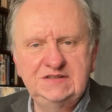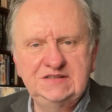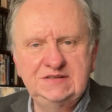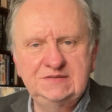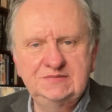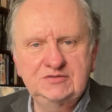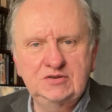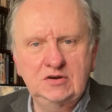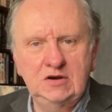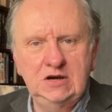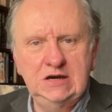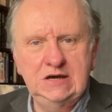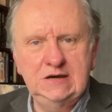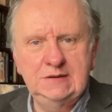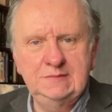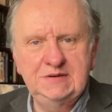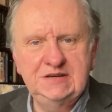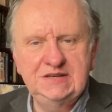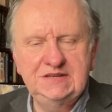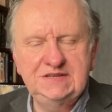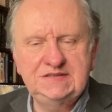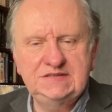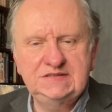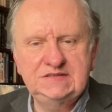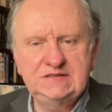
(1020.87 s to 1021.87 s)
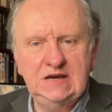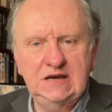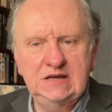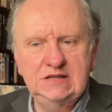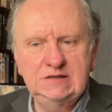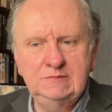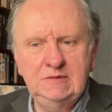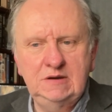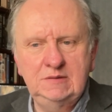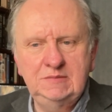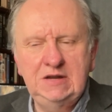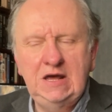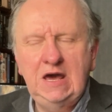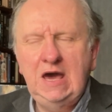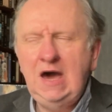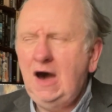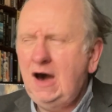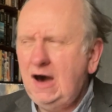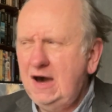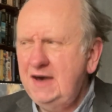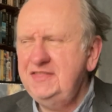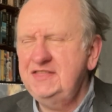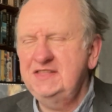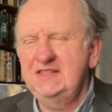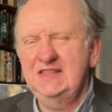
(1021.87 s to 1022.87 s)
subscribers at the moment.
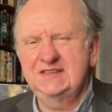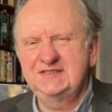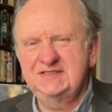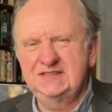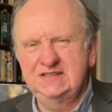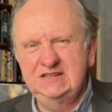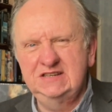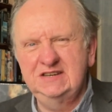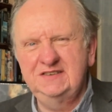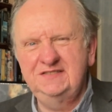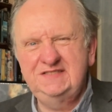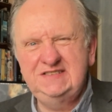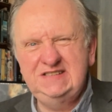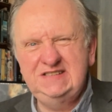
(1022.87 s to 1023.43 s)
I think that's enough